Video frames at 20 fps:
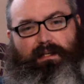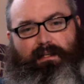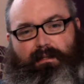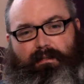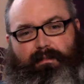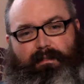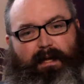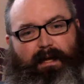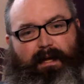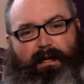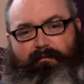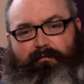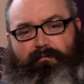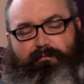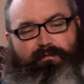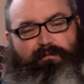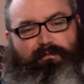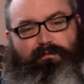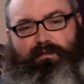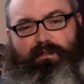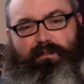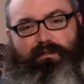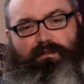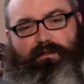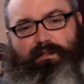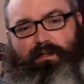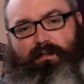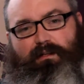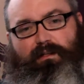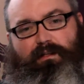at Cannes since
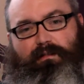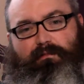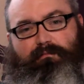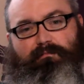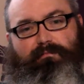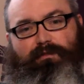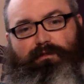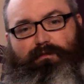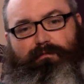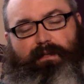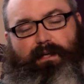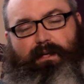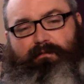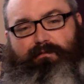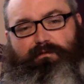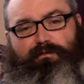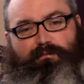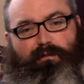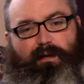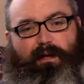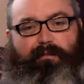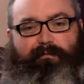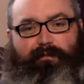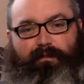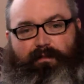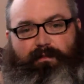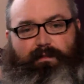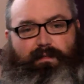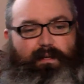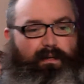the early 2000s,
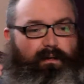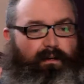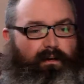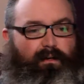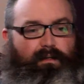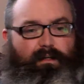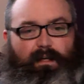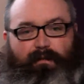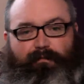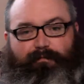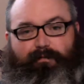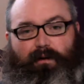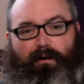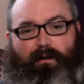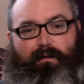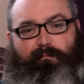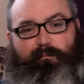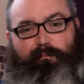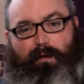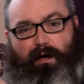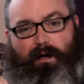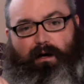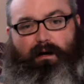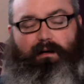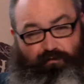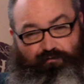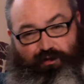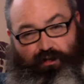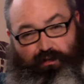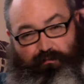whatever. Yeah, okay, fine. But
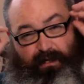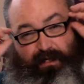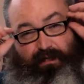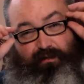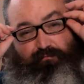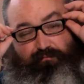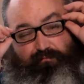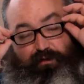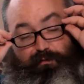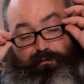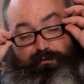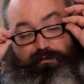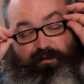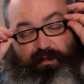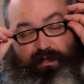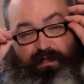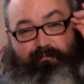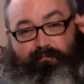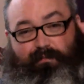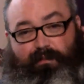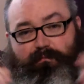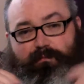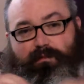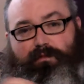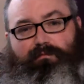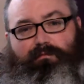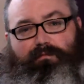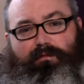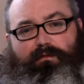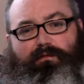she made a real statement
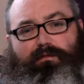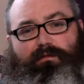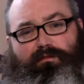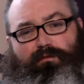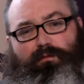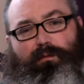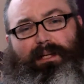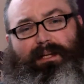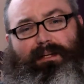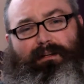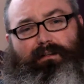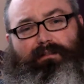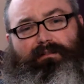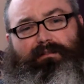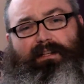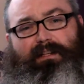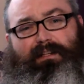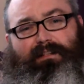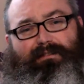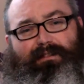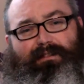with 2019's